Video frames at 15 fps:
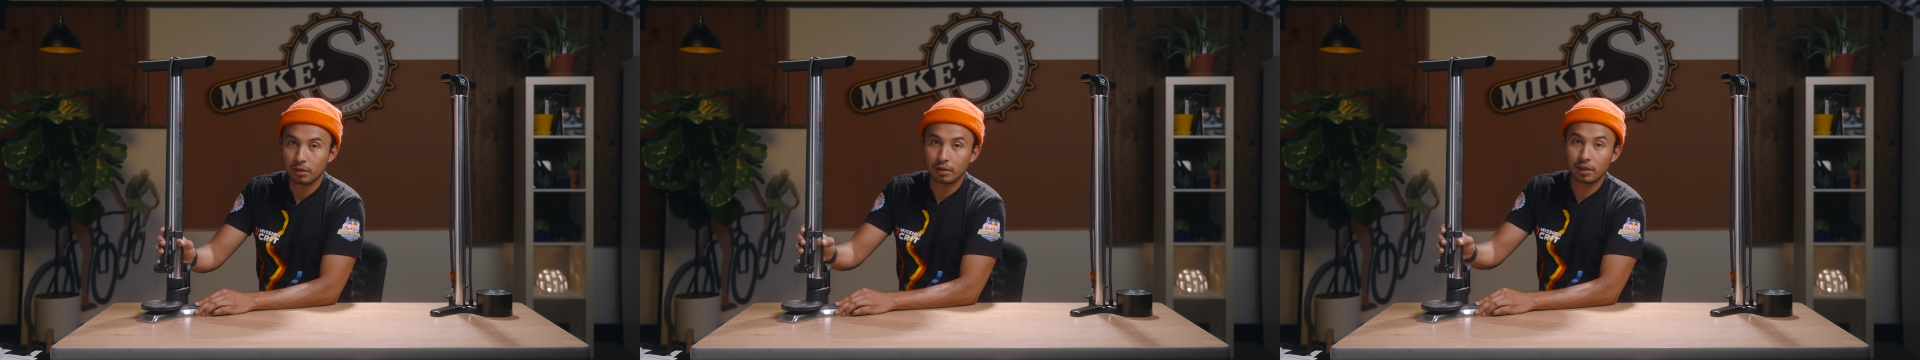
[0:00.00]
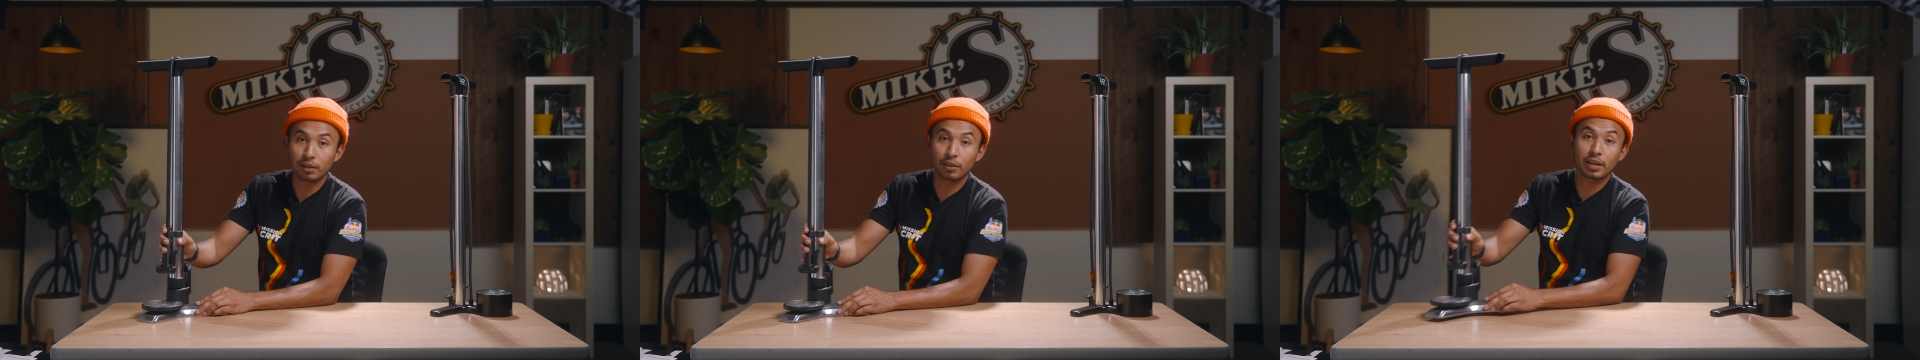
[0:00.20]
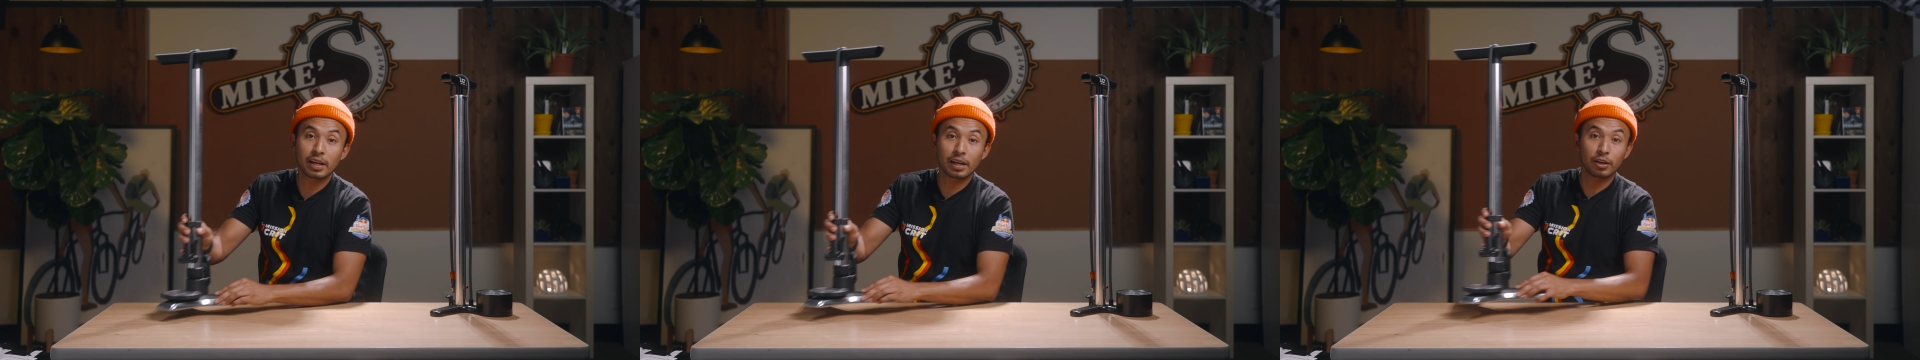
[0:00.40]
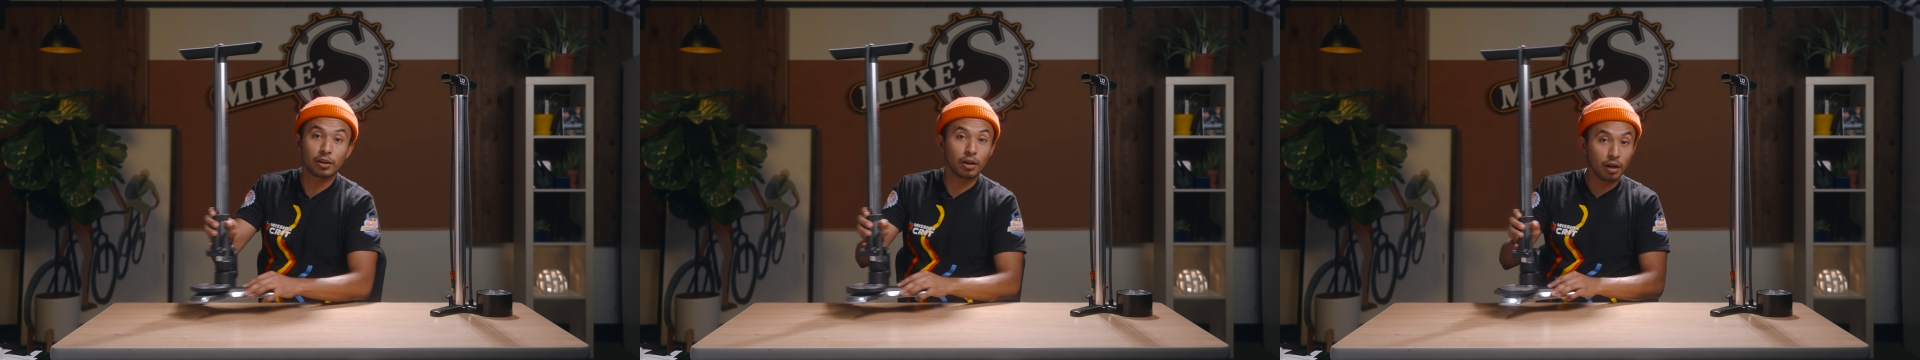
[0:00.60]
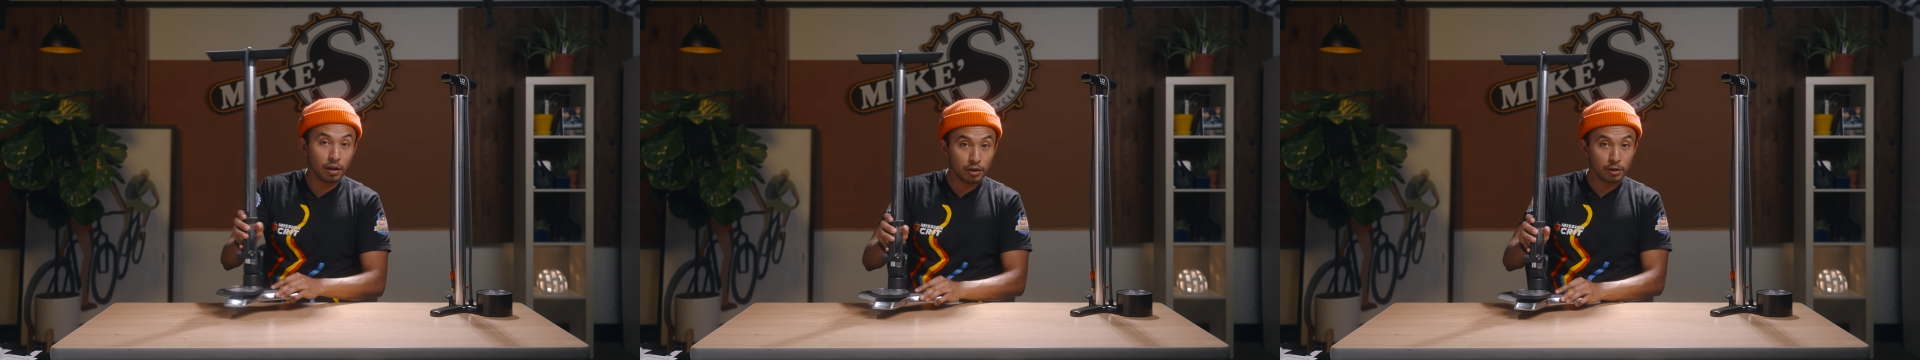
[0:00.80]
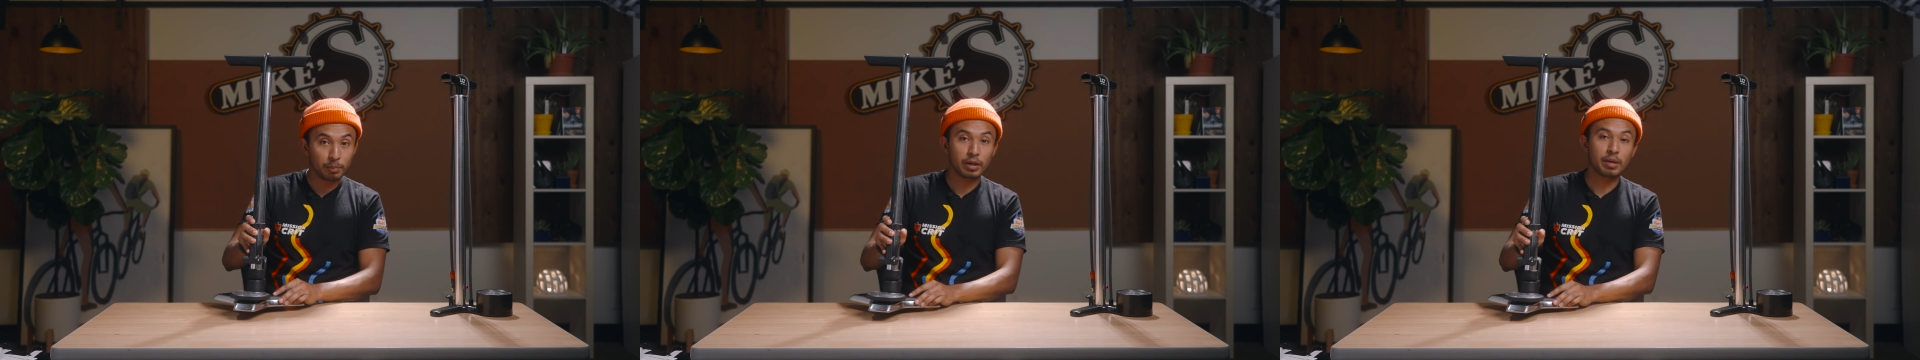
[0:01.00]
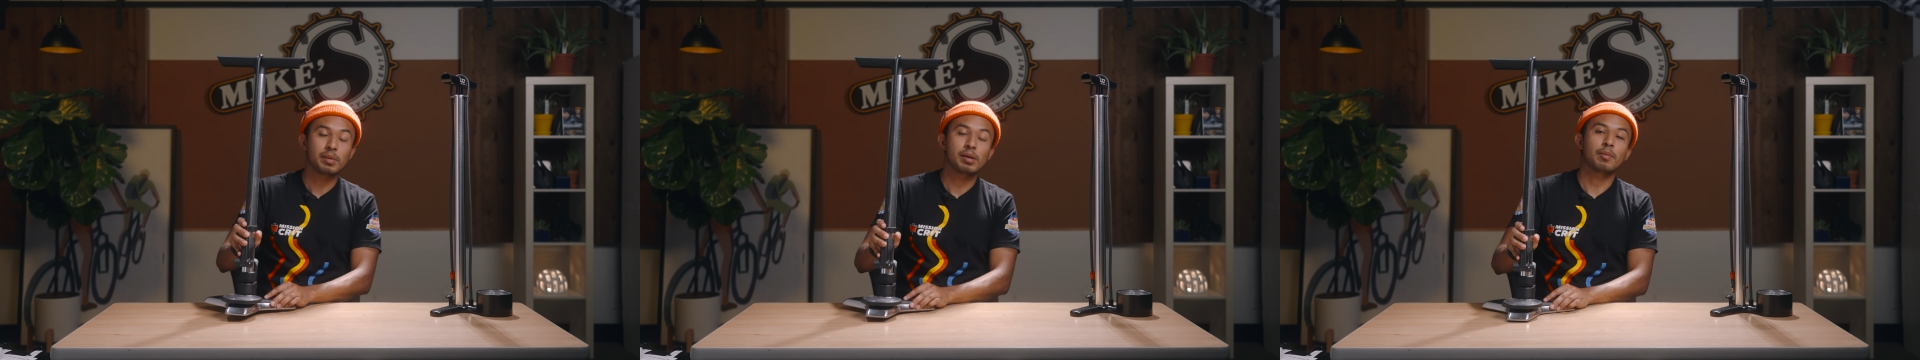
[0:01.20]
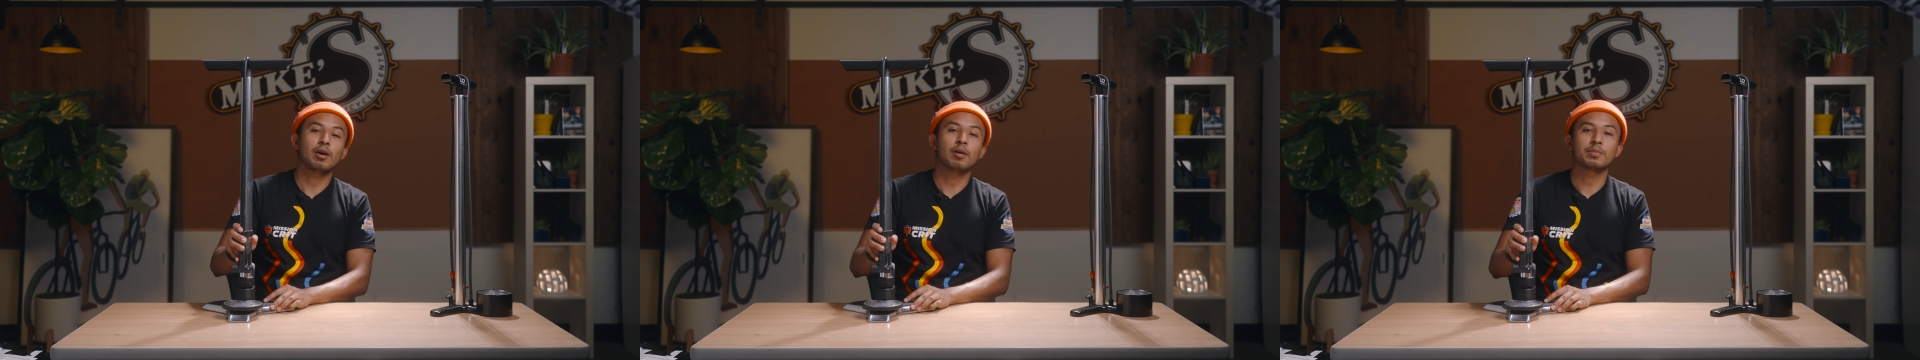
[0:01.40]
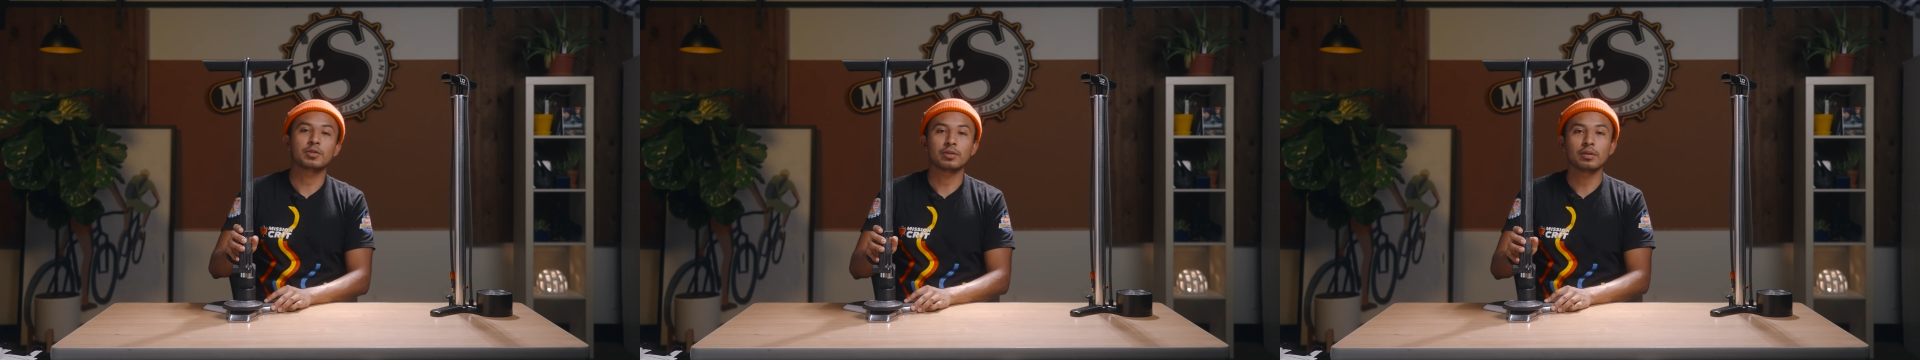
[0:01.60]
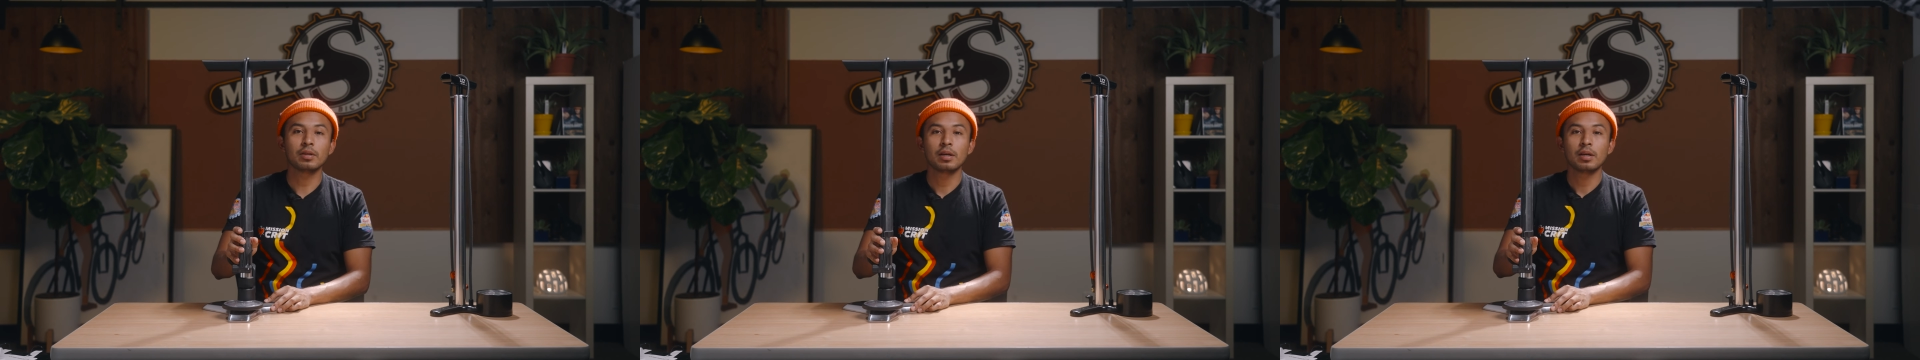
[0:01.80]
Now looking at our other premium option,